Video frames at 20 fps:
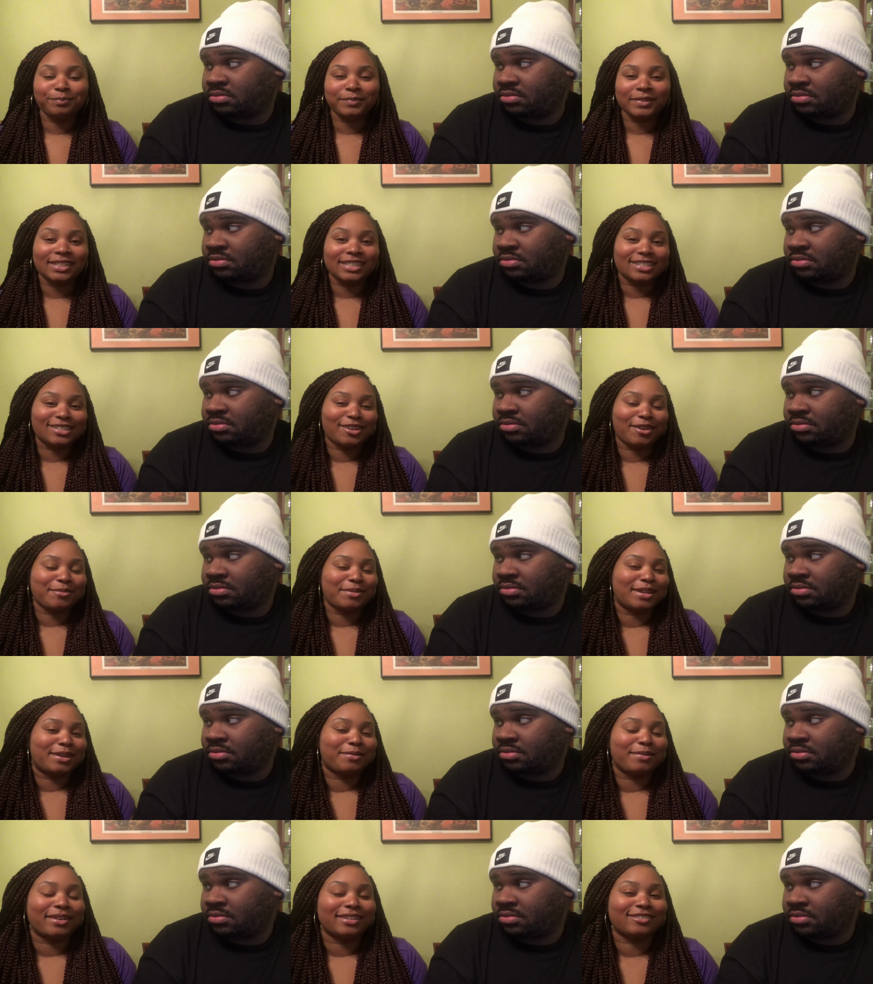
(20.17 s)
Speaker 1: this is going to
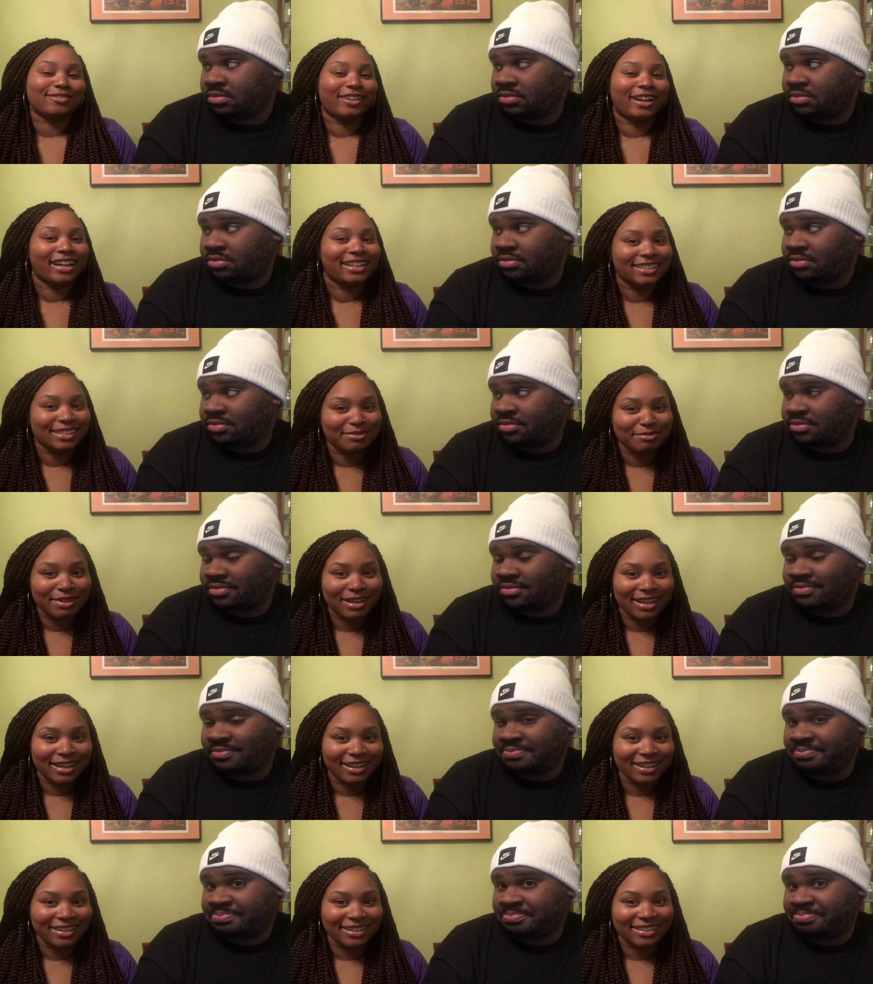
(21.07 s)
be the best reaction
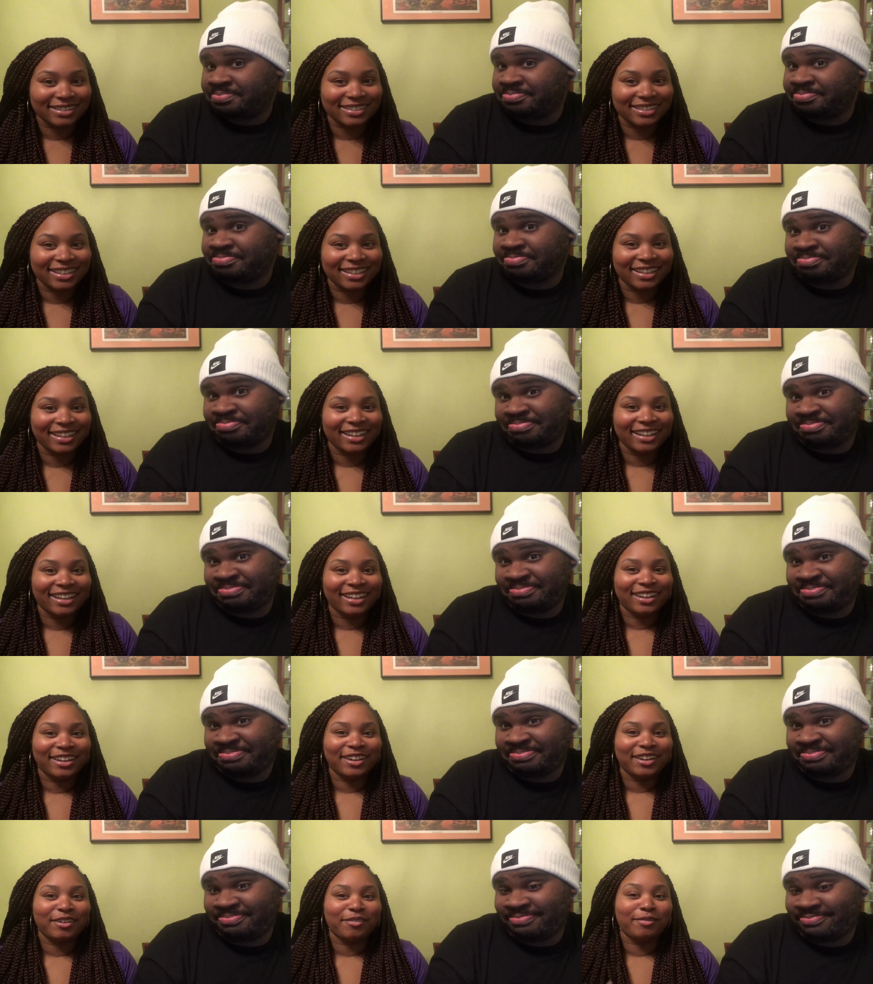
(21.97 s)
because
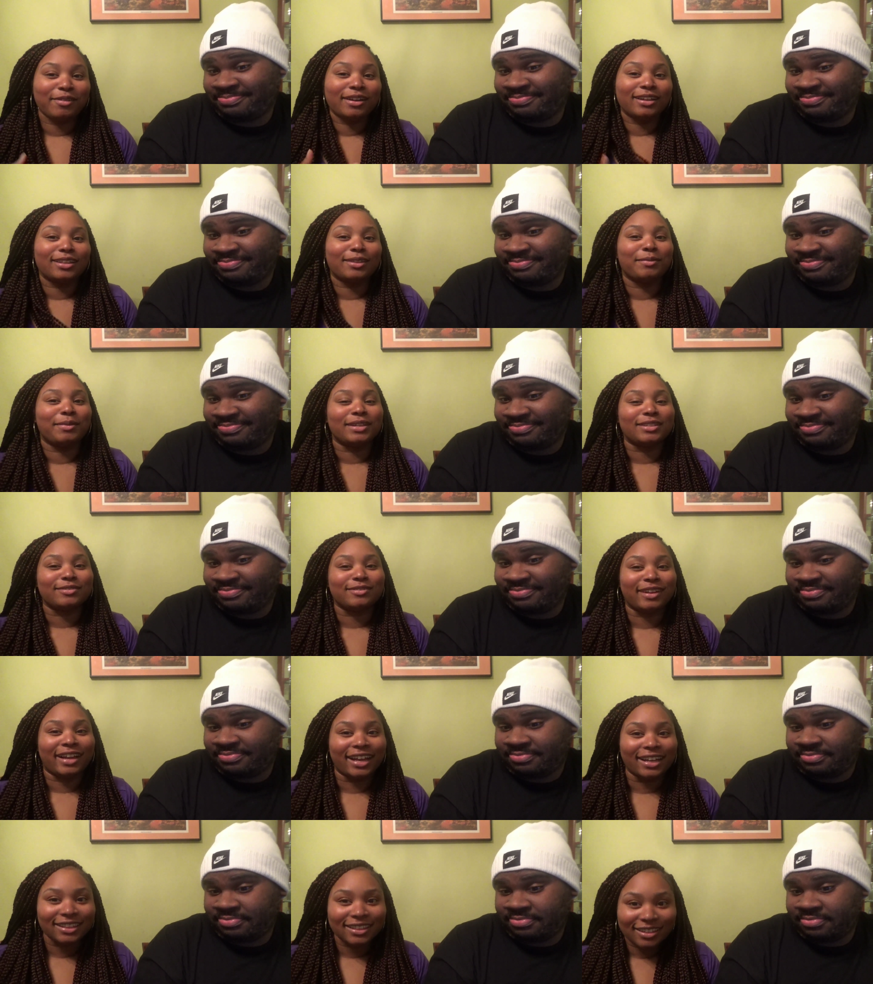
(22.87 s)
we are the best
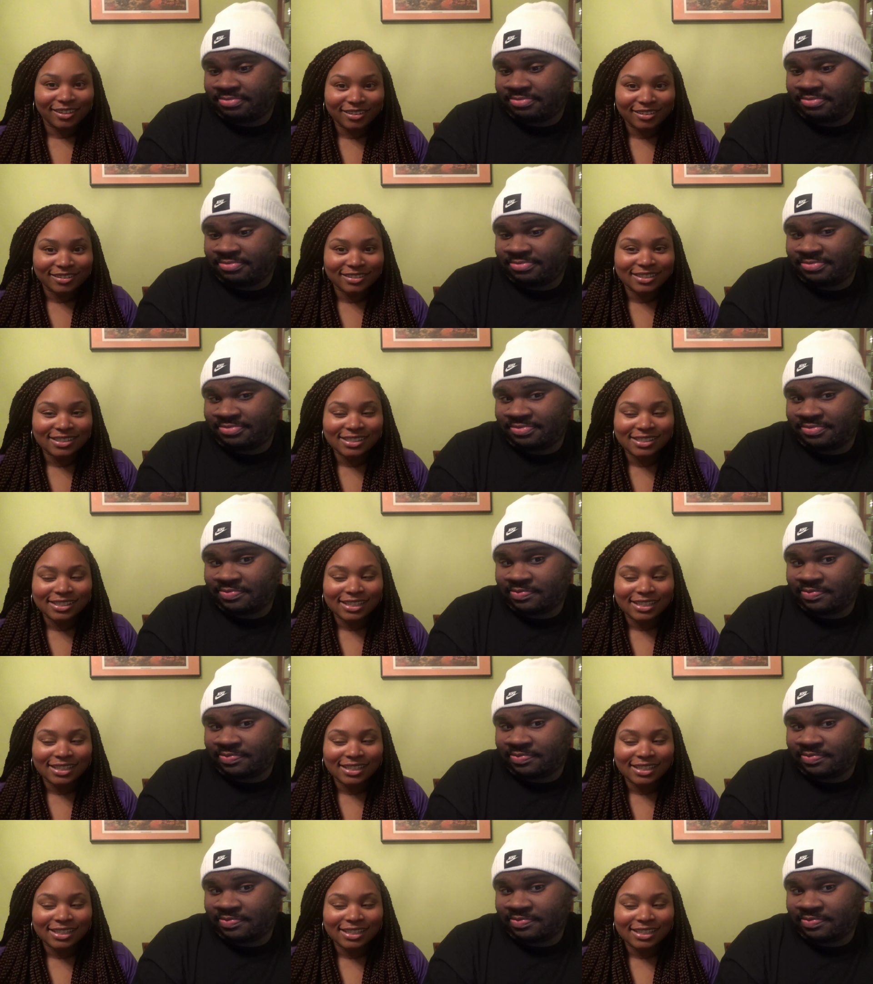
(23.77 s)
reactors.